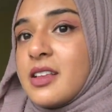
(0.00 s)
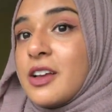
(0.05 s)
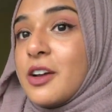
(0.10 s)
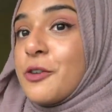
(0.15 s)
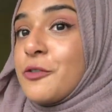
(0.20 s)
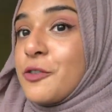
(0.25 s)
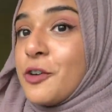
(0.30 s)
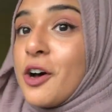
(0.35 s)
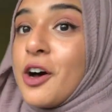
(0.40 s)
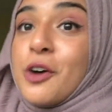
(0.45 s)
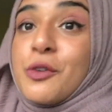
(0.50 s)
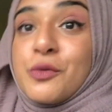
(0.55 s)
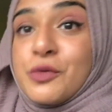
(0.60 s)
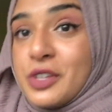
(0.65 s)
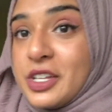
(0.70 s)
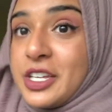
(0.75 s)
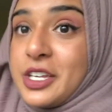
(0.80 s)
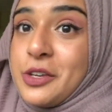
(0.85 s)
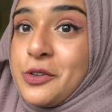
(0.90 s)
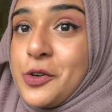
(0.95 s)
overall,
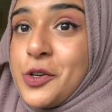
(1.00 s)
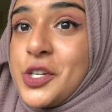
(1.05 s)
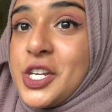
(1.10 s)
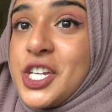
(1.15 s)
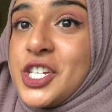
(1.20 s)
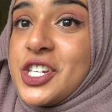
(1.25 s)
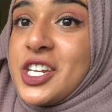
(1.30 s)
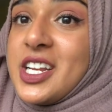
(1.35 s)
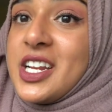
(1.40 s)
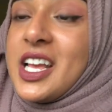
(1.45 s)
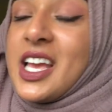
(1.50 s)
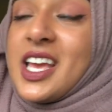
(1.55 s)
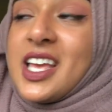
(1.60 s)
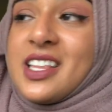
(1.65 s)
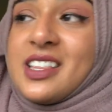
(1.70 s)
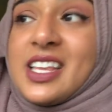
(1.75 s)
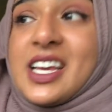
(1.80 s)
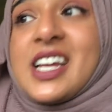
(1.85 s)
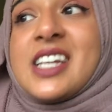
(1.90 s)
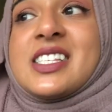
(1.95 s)
really good rotation.
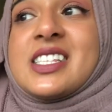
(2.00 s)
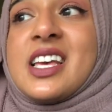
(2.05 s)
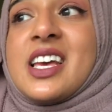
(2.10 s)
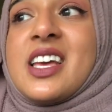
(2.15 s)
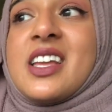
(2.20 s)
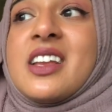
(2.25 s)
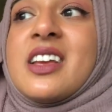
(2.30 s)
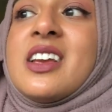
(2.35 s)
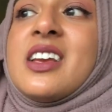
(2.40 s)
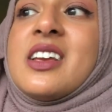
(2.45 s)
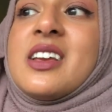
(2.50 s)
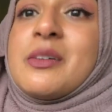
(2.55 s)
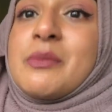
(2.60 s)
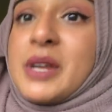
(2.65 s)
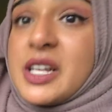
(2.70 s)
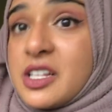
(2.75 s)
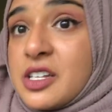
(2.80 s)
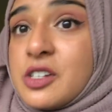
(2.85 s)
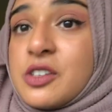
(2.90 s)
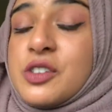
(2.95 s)
And like I said,
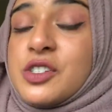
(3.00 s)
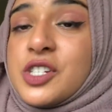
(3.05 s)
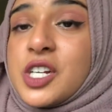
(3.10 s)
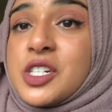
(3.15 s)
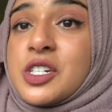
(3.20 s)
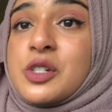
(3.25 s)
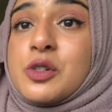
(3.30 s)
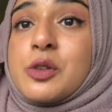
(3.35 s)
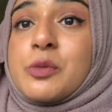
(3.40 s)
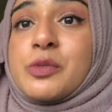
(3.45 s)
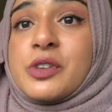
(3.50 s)
my clinical instructors were